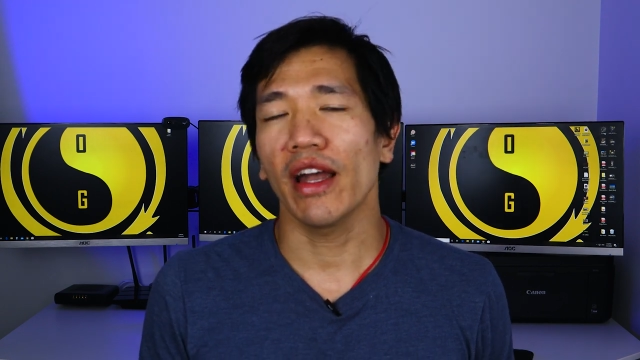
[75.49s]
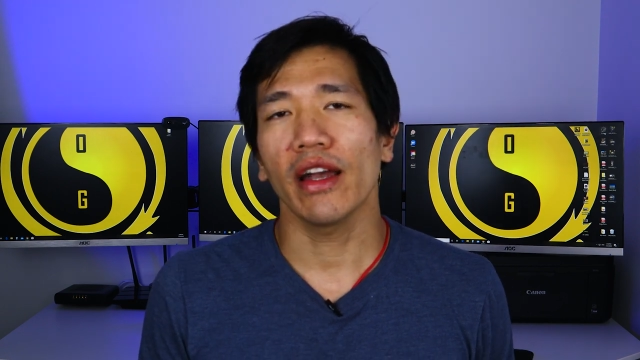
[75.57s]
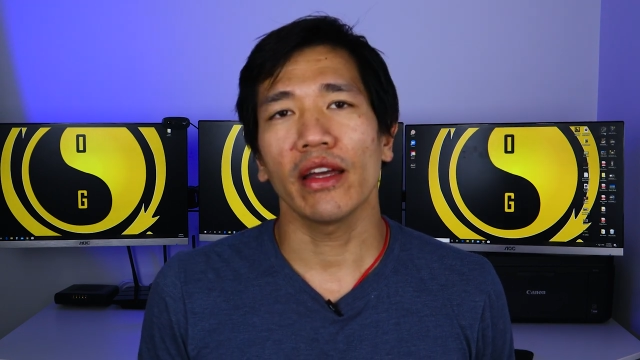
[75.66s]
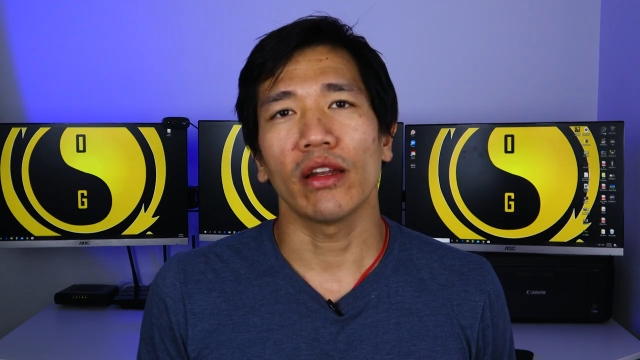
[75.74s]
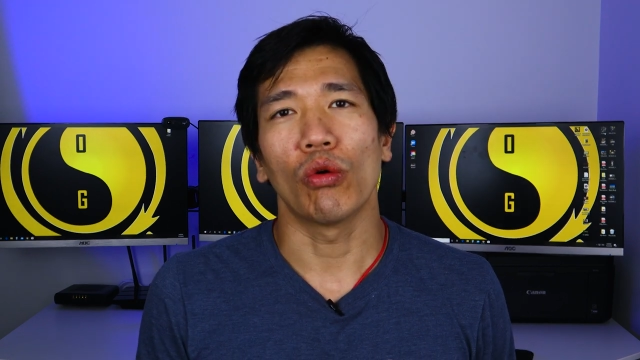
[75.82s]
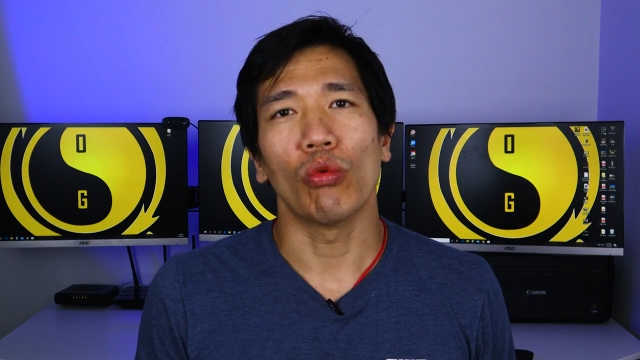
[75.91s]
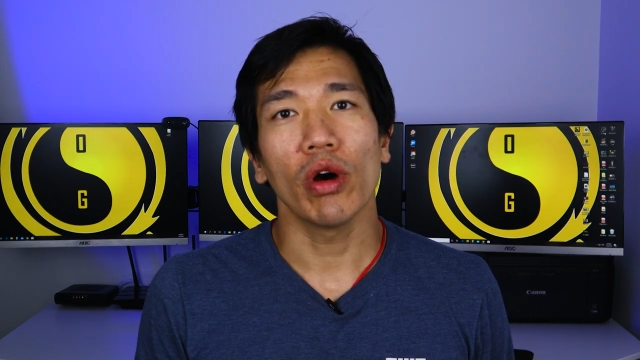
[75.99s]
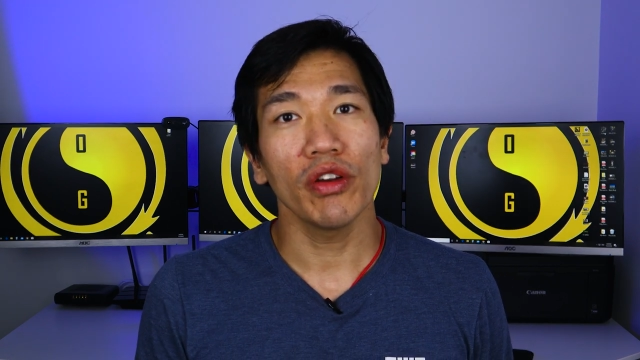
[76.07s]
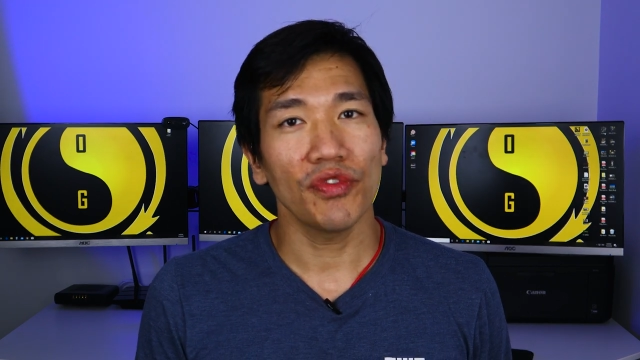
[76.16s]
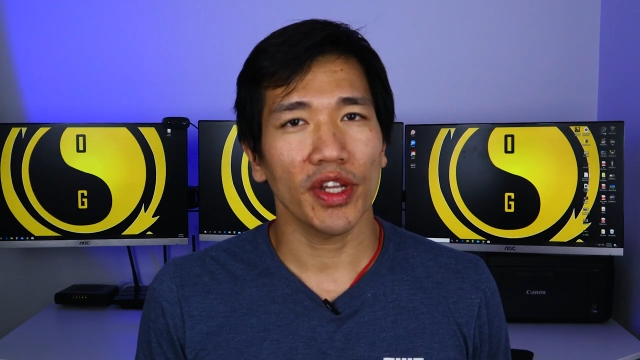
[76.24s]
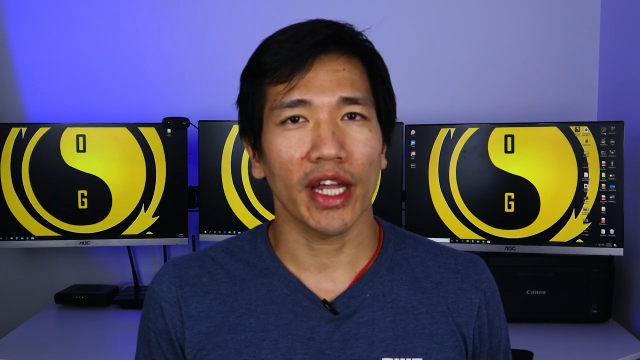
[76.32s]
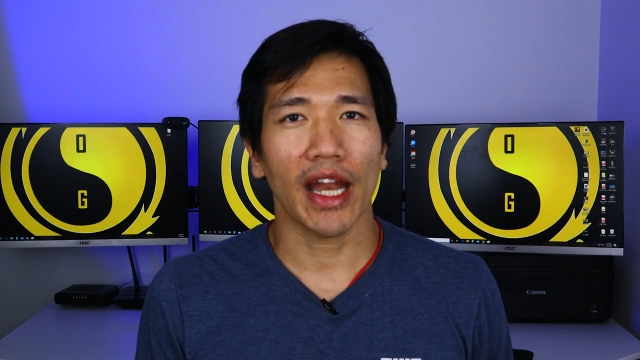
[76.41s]
And
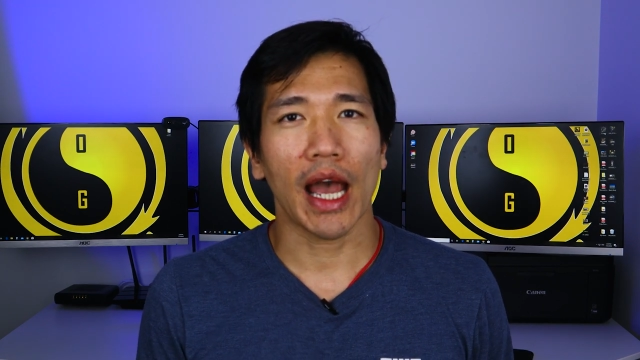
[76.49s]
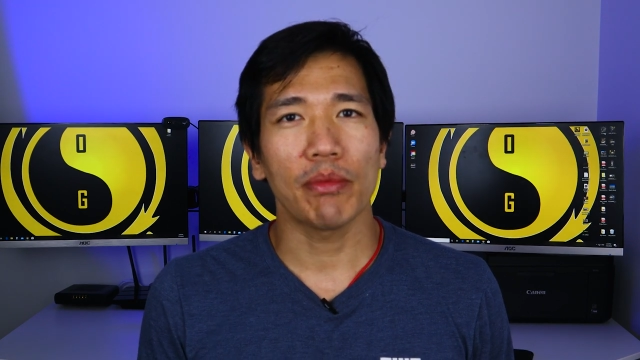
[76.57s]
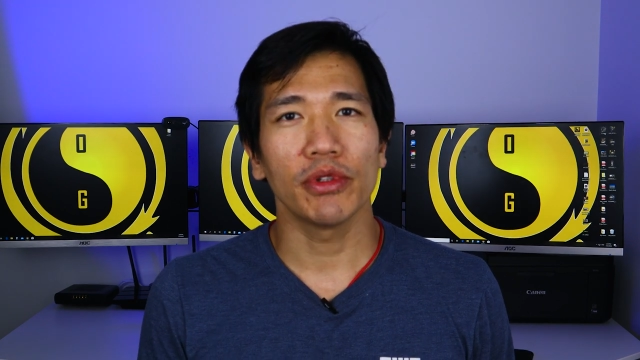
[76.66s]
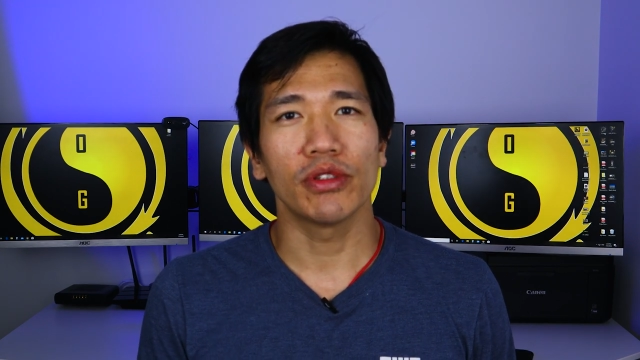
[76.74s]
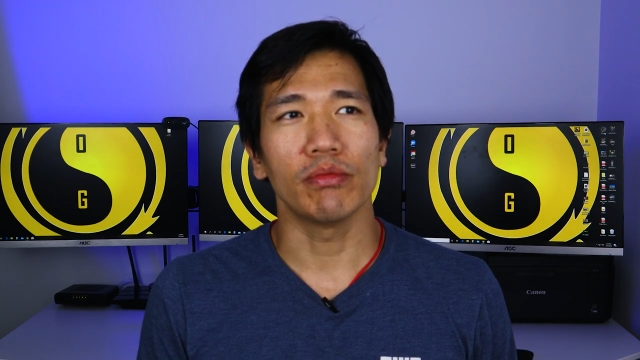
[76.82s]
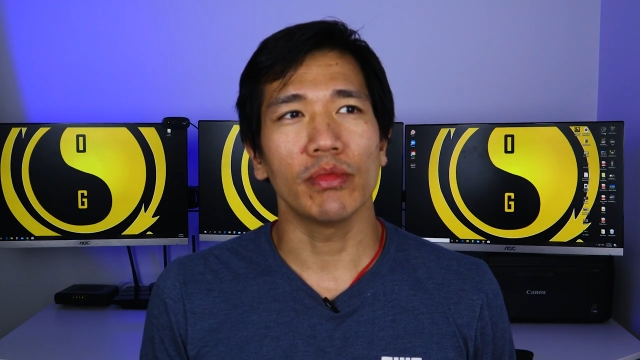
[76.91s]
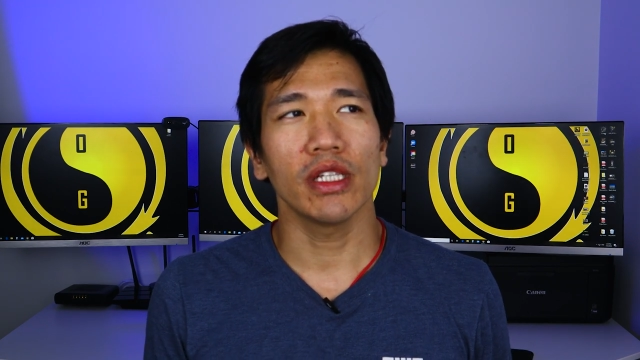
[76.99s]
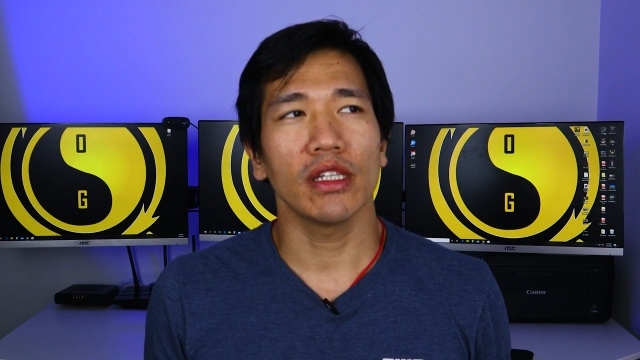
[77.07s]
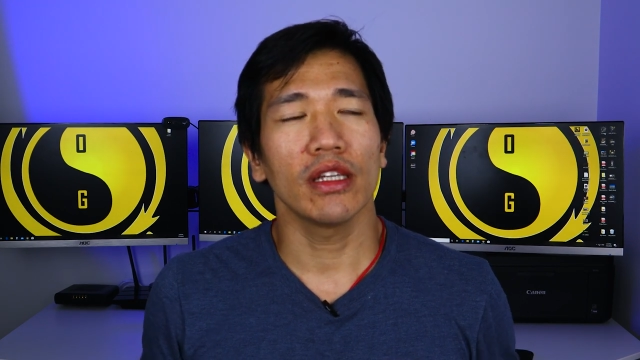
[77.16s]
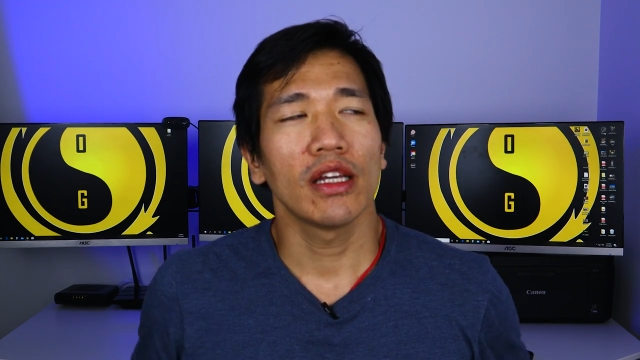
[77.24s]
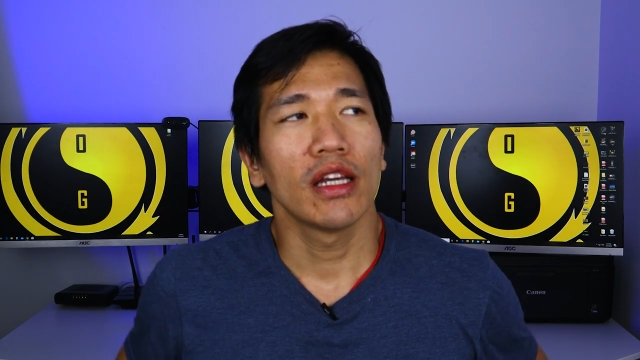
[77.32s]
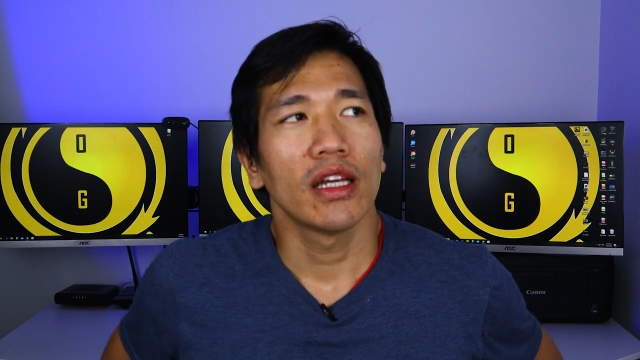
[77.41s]
one thing that happened to
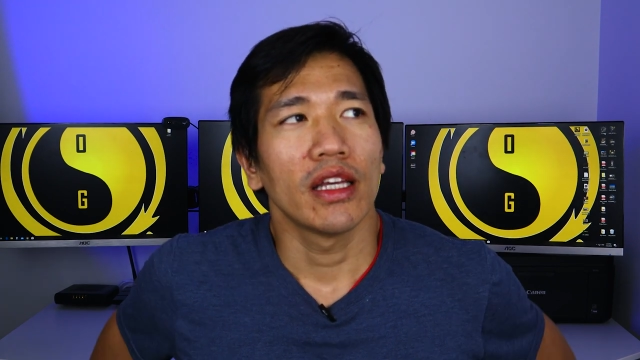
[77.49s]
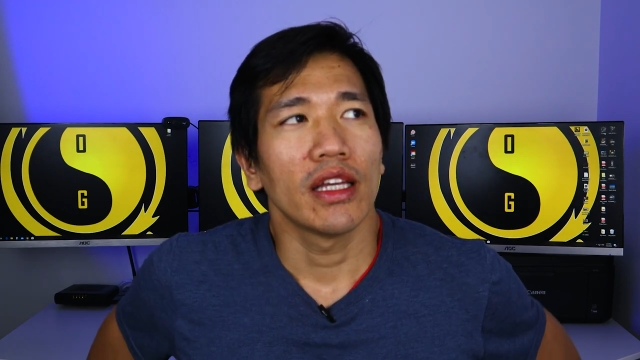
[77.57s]
me